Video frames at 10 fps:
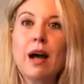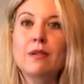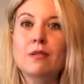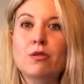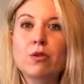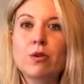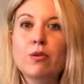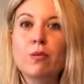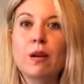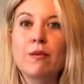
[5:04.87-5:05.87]
has the
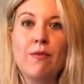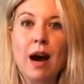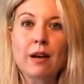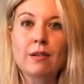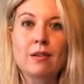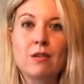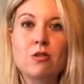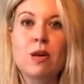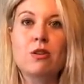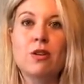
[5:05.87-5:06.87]
truth, when in fact the
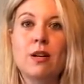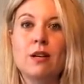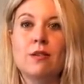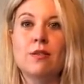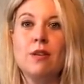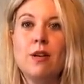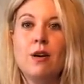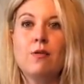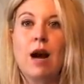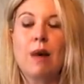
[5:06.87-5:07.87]
situation is
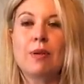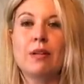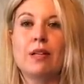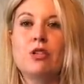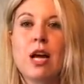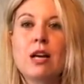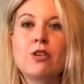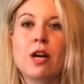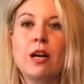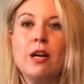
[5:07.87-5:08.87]
rapidly
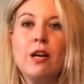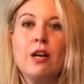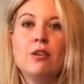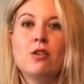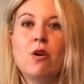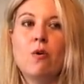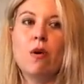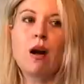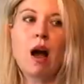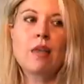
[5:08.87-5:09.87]
changing.
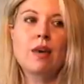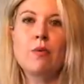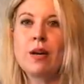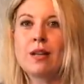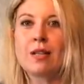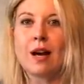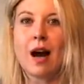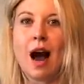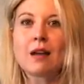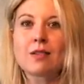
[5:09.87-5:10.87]
So I think we need to
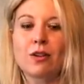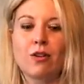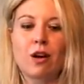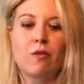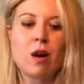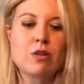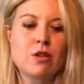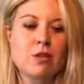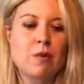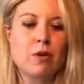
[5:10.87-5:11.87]
ask a lot of
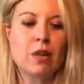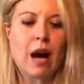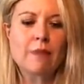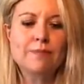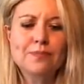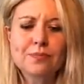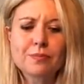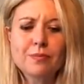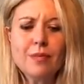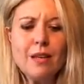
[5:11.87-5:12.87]
questions about that.
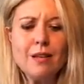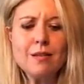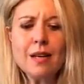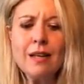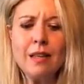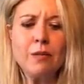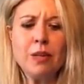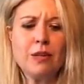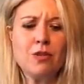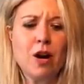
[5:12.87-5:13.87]
The second thing that
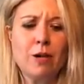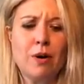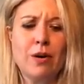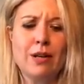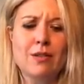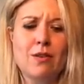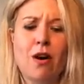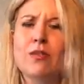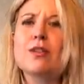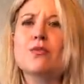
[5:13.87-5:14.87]
we need to talk about is,
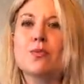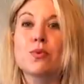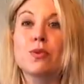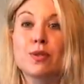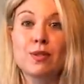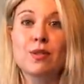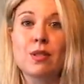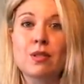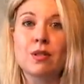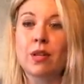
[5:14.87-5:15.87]
are these rules
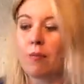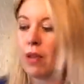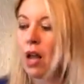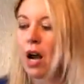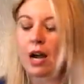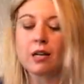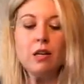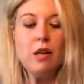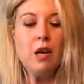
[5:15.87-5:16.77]
consistently applied?